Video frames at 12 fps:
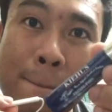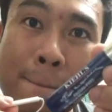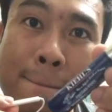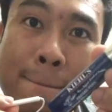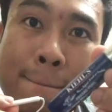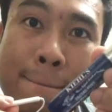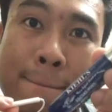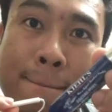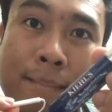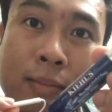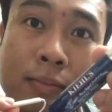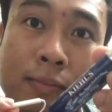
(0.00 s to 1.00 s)
the
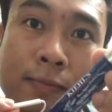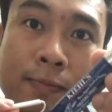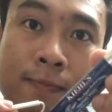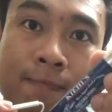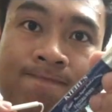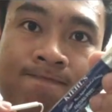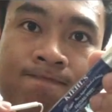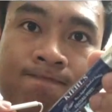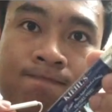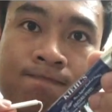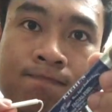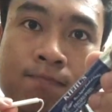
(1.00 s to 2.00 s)

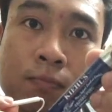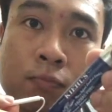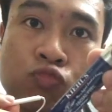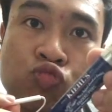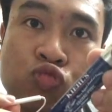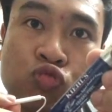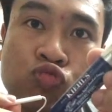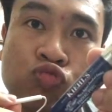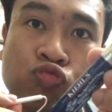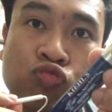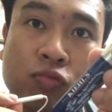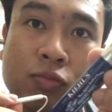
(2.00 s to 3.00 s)
No Shine
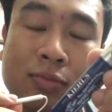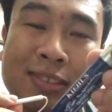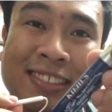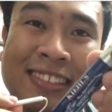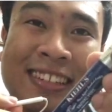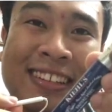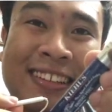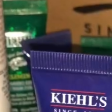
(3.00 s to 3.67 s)
Moisturizer Lip Balm.